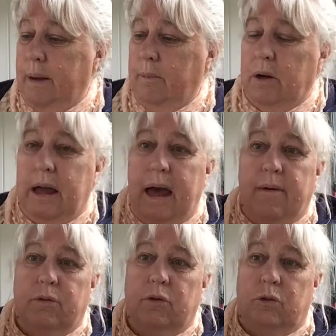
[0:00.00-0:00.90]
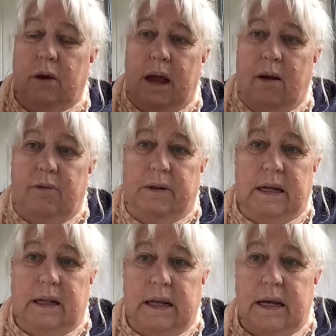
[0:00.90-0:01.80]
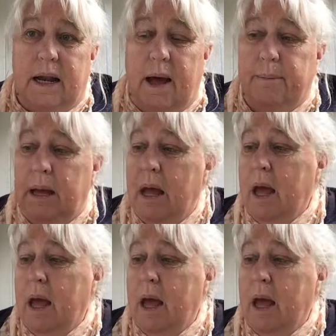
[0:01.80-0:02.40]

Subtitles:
I'm going to ever so carefully clean it up.